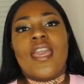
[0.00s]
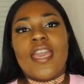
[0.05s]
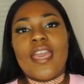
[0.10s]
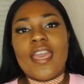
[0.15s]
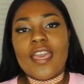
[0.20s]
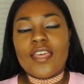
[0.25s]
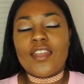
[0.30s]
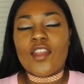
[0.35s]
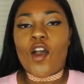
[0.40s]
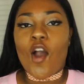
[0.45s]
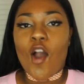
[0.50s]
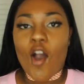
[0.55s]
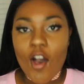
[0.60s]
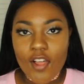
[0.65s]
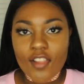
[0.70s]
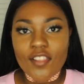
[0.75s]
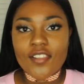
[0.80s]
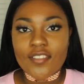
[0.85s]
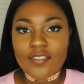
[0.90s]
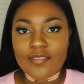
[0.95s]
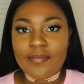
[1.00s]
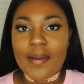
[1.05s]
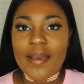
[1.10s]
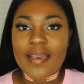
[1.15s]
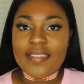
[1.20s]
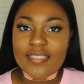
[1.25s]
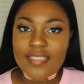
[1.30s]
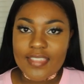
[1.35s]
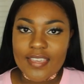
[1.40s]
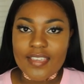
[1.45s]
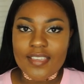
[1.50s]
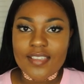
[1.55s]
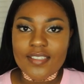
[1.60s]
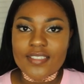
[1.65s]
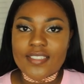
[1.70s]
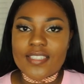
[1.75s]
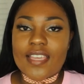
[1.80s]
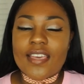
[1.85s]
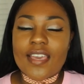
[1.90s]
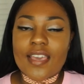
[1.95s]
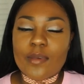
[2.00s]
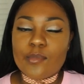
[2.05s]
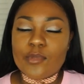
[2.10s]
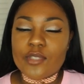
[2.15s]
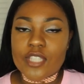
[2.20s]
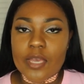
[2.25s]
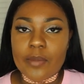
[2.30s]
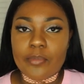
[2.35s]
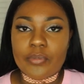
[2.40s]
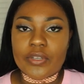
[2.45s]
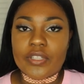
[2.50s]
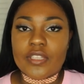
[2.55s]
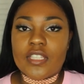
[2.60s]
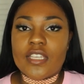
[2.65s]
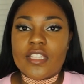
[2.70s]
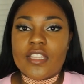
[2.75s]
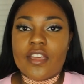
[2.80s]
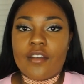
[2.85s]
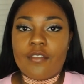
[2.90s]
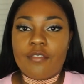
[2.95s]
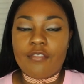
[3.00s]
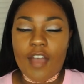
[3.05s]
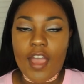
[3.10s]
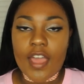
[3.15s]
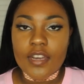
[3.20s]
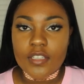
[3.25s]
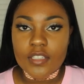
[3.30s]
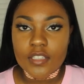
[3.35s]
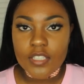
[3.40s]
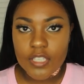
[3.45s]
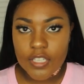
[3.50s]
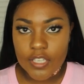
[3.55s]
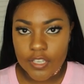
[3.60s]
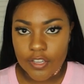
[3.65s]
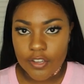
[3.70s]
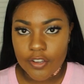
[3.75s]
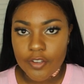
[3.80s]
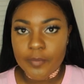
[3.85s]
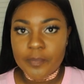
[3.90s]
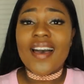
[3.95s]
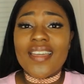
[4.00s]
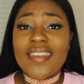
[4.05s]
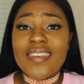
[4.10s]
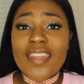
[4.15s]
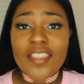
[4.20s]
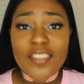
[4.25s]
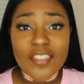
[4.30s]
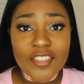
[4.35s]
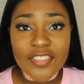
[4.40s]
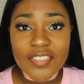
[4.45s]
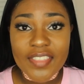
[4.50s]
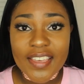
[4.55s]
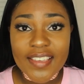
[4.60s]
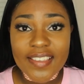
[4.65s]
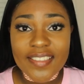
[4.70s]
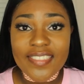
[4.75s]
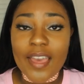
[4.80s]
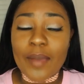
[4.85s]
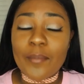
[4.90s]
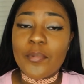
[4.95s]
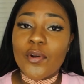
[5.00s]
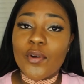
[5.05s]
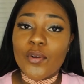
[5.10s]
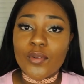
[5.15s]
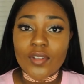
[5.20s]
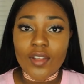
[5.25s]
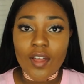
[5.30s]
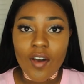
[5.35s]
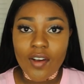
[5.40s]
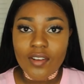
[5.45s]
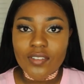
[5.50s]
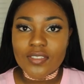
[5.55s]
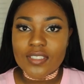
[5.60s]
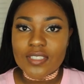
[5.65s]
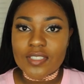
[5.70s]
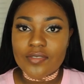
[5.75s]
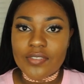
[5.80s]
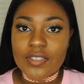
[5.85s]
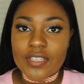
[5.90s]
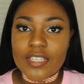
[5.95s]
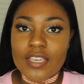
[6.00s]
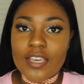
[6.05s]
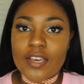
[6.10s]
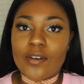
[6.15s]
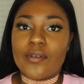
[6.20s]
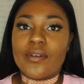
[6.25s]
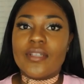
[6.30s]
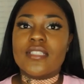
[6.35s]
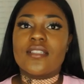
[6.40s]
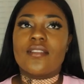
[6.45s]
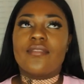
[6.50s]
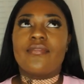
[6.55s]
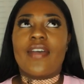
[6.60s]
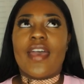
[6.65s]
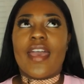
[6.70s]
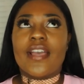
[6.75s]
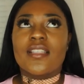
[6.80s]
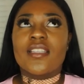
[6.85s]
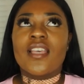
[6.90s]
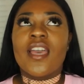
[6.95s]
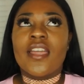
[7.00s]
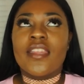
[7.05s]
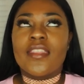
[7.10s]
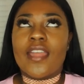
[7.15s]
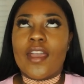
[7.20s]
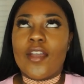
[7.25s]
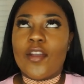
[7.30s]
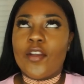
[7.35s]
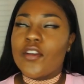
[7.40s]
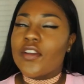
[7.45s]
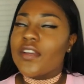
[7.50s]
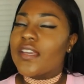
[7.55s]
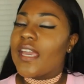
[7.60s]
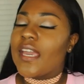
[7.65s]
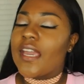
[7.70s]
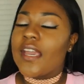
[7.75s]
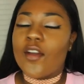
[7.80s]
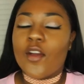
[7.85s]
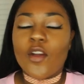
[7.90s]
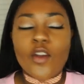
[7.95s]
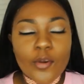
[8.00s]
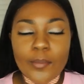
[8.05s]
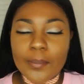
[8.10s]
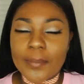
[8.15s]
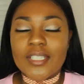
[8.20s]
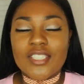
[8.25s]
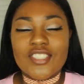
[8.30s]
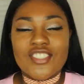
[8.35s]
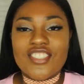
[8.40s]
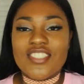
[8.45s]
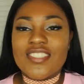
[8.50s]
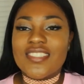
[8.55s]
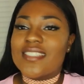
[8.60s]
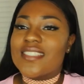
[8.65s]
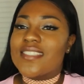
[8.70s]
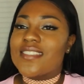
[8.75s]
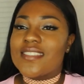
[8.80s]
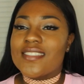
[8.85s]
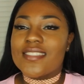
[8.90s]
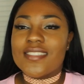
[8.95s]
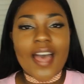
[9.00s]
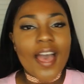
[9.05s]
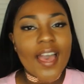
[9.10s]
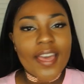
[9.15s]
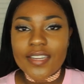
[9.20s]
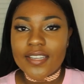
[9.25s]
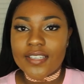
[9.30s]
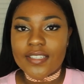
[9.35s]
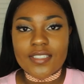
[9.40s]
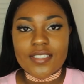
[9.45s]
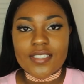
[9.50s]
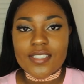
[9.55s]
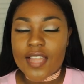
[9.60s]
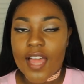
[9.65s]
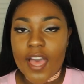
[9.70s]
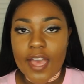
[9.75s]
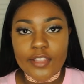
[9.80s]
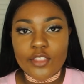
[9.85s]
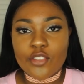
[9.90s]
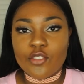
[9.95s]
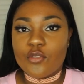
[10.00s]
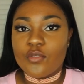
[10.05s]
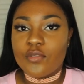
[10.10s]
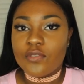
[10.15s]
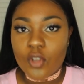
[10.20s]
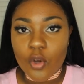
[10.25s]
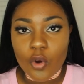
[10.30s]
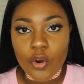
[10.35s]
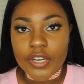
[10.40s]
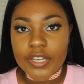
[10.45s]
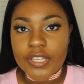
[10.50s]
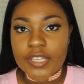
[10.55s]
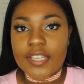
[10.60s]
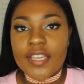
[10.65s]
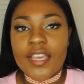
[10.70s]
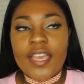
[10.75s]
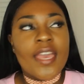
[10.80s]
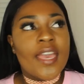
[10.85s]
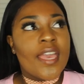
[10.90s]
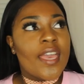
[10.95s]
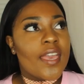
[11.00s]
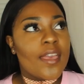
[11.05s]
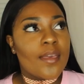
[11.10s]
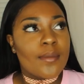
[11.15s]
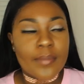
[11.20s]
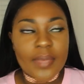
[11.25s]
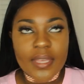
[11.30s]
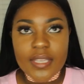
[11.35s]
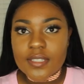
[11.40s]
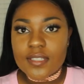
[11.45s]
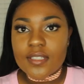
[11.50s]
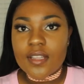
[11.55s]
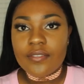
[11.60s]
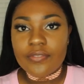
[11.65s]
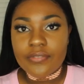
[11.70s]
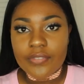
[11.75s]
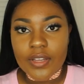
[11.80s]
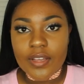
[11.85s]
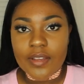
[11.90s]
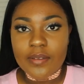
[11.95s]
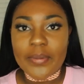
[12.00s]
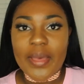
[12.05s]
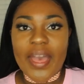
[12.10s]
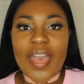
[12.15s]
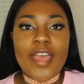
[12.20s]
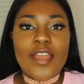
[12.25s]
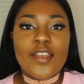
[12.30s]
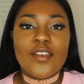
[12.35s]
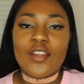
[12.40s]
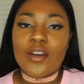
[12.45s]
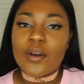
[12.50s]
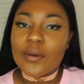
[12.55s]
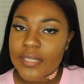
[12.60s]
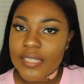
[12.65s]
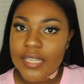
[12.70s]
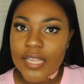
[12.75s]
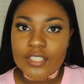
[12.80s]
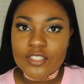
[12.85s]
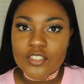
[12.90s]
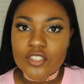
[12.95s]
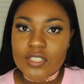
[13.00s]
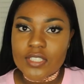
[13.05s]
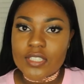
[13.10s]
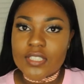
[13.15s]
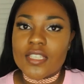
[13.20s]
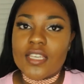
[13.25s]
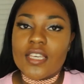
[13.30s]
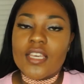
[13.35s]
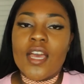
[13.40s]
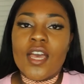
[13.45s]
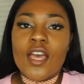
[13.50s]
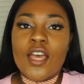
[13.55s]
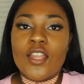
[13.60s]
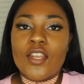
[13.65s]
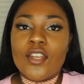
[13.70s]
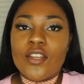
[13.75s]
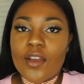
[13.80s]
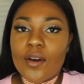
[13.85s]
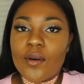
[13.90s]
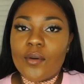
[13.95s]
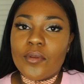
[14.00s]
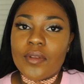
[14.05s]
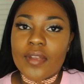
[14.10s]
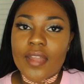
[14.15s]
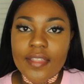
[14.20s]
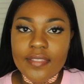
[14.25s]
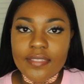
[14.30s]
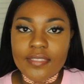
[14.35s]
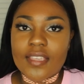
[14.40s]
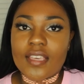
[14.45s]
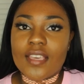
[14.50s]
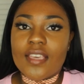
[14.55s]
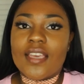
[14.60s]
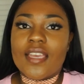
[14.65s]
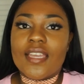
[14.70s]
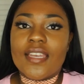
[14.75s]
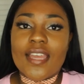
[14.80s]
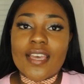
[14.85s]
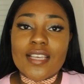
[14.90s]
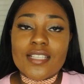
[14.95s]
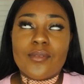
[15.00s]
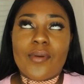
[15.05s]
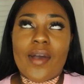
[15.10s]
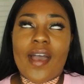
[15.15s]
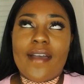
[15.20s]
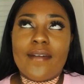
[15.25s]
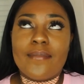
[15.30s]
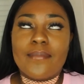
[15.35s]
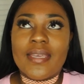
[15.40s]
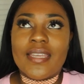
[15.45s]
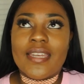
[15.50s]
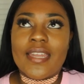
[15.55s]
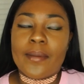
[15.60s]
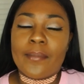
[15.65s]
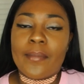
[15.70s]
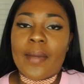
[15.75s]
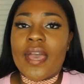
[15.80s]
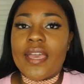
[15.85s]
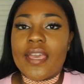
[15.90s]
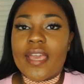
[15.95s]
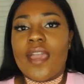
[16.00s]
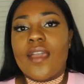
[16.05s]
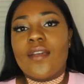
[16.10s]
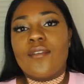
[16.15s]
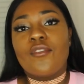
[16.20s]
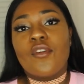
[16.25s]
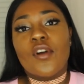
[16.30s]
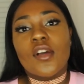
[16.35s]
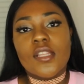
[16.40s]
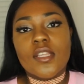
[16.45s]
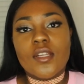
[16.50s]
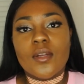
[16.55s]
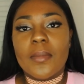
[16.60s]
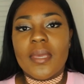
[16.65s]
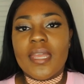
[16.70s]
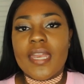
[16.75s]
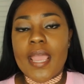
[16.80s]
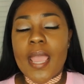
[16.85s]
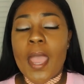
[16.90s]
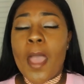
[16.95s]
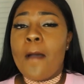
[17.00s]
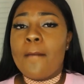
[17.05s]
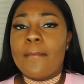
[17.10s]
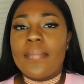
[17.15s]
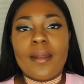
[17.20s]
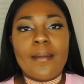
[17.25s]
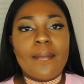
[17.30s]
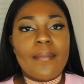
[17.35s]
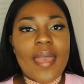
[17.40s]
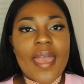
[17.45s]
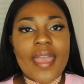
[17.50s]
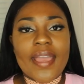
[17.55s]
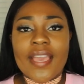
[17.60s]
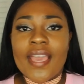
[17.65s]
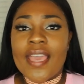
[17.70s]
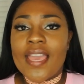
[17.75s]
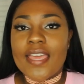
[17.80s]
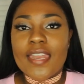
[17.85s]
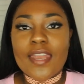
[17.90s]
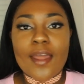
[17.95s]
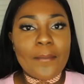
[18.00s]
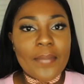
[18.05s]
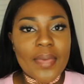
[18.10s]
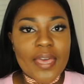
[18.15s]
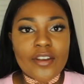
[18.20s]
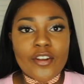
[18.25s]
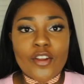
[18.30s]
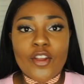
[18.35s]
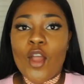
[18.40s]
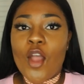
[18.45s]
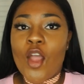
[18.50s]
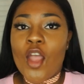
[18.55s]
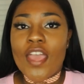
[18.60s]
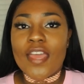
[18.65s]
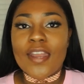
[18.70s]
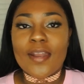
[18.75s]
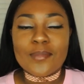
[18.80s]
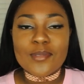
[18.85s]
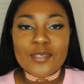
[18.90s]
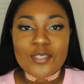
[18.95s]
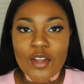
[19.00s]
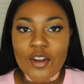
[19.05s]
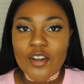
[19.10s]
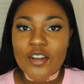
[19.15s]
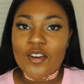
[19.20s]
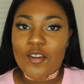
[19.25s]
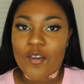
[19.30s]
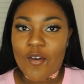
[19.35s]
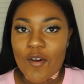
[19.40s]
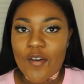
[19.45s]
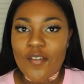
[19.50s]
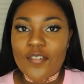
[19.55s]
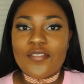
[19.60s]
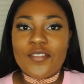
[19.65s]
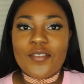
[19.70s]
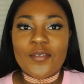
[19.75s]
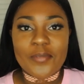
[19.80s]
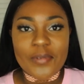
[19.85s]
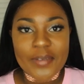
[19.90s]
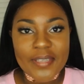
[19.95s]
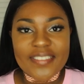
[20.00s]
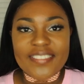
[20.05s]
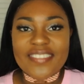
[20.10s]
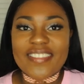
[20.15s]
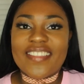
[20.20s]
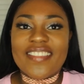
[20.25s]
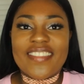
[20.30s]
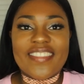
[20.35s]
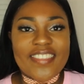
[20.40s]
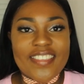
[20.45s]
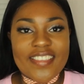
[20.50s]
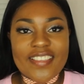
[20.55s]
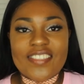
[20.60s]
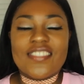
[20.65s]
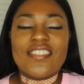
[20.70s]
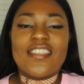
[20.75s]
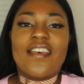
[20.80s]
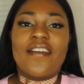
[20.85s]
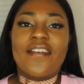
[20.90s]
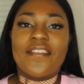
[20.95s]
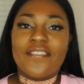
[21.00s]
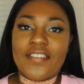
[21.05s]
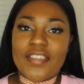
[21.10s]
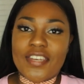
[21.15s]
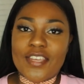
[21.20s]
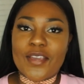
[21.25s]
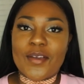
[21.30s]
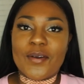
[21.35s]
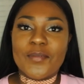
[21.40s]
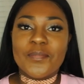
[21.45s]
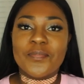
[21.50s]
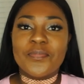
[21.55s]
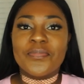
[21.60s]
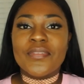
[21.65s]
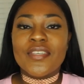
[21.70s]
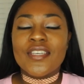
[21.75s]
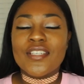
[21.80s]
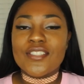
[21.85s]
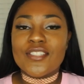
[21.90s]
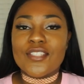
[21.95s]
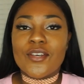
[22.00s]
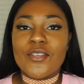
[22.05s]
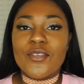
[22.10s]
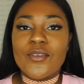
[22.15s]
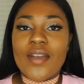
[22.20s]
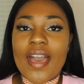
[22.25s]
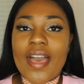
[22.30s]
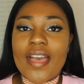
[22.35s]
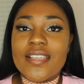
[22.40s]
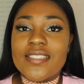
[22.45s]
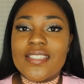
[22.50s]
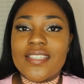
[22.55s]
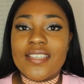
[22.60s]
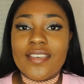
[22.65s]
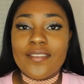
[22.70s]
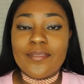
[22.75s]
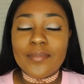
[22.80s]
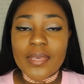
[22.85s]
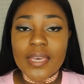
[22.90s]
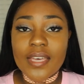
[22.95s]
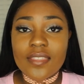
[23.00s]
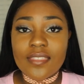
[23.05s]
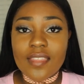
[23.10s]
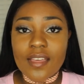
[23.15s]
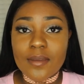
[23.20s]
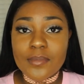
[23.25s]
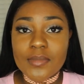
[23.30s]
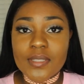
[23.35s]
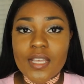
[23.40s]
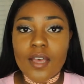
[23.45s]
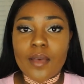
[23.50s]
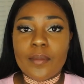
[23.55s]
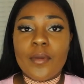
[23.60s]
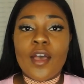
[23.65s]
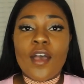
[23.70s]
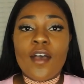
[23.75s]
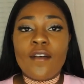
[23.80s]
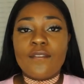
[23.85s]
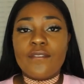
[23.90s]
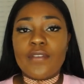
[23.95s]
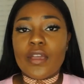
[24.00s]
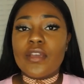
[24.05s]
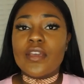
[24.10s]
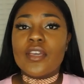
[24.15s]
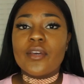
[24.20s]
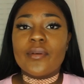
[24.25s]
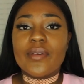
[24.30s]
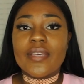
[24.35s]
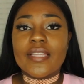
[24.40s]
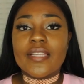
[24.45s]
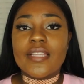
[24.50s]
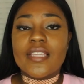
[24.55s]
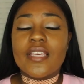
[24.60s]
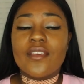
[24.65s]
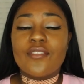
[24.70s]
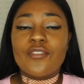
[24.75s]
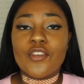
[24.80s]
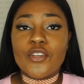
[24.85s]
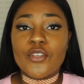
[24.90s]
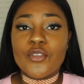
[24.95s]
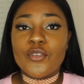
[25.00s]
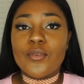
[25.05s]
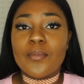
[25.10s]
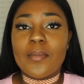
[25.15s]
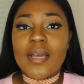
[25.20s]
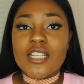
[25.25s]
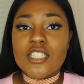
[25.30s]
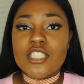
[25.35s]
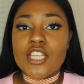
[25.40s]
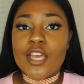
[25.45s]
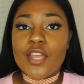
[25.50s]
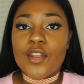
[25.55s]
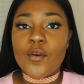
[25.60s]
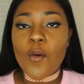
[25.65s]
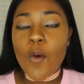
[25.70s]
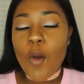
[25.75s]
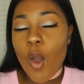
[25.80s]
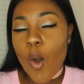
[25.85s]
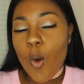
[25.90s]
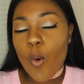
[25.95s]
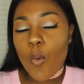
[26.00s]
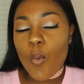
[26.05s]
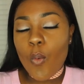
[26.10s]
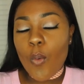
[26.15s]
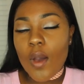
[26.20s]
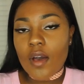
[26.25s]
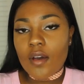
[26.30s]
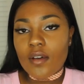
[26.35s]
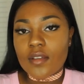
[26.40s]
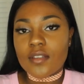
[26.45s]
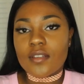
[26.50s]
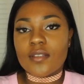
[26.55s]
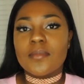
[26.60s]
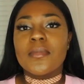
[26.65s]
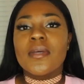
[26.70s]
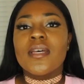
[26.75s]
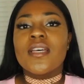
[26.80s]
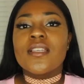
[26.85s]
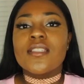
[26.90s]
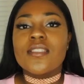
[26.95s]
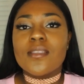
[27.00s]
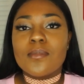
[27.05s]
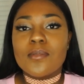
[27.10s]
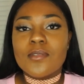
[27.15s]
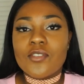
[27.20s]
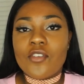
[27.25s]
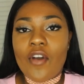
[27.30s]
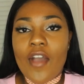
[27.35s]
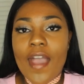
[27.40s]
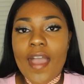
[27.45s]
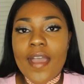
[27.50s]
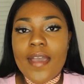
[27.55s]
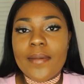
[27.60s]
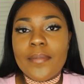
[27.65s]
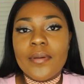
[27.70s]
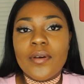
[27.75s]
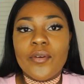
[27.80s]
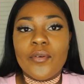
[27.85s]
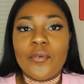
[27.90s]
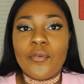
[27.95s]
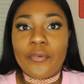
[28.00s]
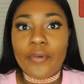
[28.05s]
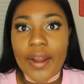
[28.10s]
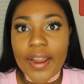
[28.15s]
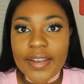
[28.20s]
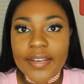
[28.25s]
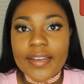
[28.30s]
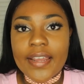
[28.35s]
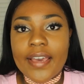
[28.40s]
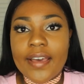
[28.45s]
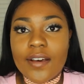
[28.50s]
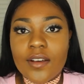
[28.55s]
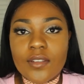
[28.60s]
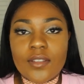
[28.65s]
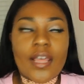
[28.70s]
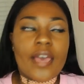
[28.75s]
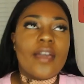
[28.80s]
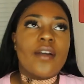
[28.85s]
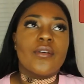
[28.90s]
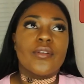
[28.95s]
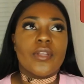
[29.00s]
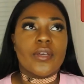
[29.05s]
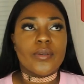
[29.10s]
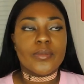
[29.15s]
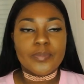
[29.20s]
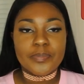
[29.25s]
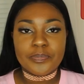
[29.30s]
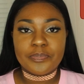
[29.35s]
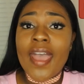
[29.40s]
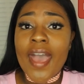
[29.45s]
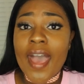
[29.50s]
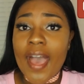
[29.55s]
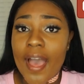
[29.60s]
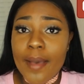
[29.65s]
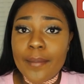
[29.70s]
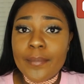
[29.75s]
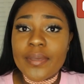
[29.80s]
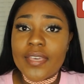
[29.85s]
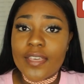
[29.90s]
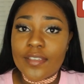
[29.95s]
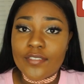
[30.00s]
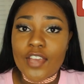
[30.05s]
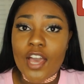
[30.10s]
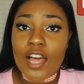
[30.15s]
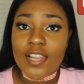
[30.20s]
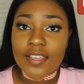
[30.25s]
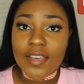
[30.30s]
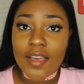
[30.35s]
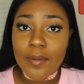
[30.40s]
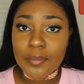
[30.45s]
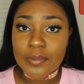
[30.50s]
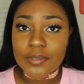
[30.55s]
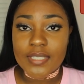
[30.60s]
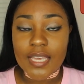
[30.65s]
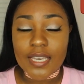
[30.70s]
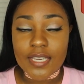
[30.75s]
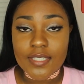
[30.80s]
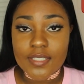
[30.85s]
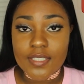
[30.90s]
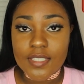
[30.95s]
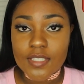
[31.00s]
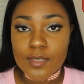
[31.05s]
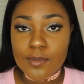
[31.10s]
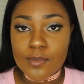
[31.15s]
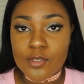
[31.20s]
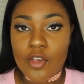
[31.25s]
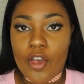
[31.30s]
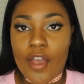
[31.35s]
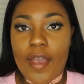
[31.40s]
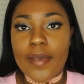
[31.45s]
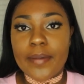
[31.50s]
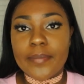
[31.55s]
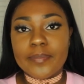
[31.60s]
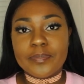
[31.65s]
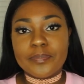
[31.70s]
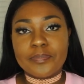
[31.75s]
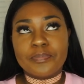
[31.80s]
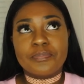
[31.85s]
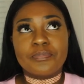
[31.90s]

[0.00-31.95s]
and all of my things they came separately they're finally here another thing that prolonged this video is the fact that Hurricane Irma just decided to slide through Florida and mess stuff up I had no electricity no nothing and that's why I've been MIA for a little minute but I'm back and I'm better and I'm starting off with this video so you guys give me a thumbs up very quickly if you're new to my channel welcome subscribe right now like hold on i'm gonna give y'all a couple seconds to subscribe